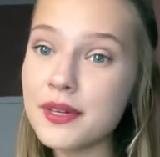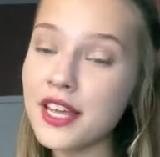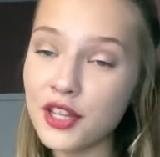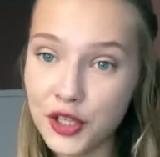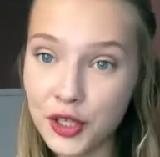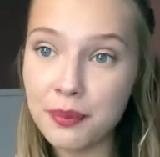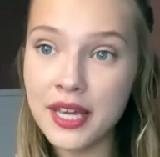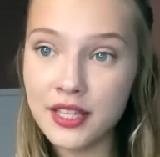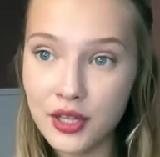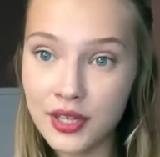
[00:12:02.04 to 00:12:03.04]
been in the
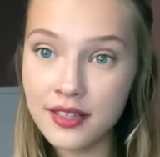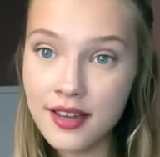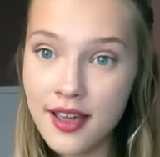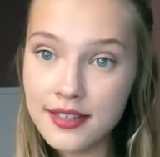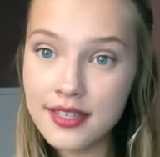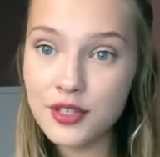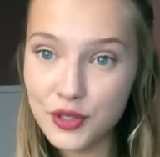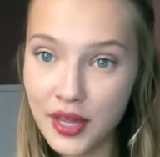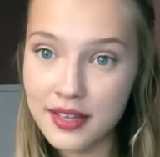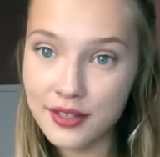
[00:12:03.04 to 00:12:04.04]
European Union since
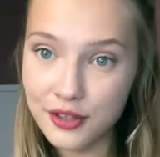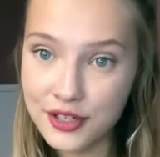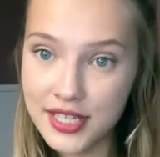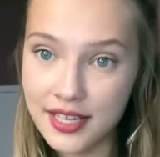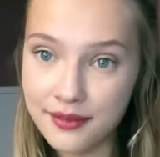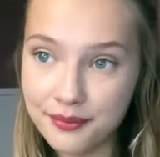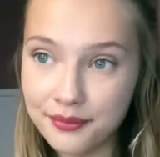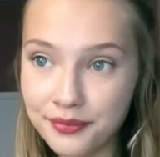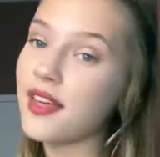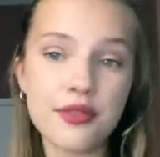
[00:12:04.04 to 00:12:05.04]
2013.
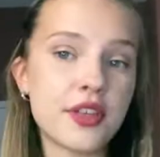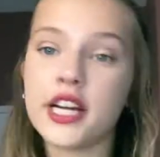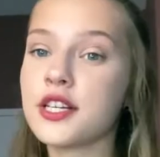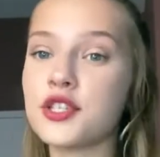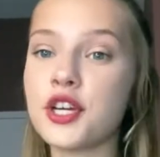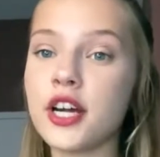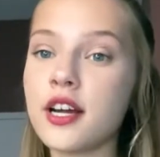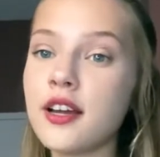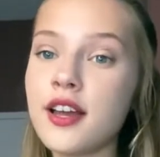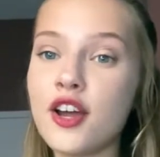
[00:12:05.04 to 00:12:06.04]
And there's
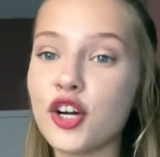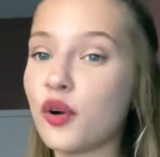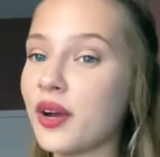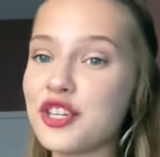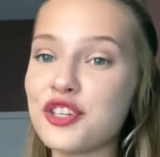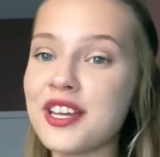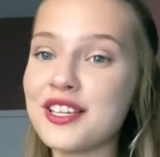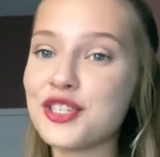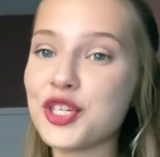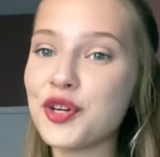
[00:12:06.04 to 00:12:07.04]
your Croatian
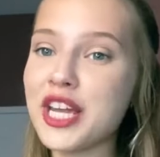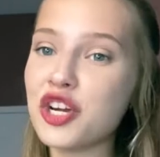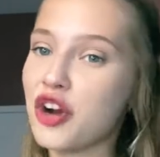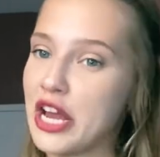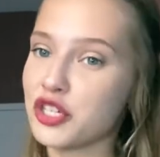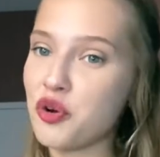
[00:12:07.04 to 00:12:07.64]
history crash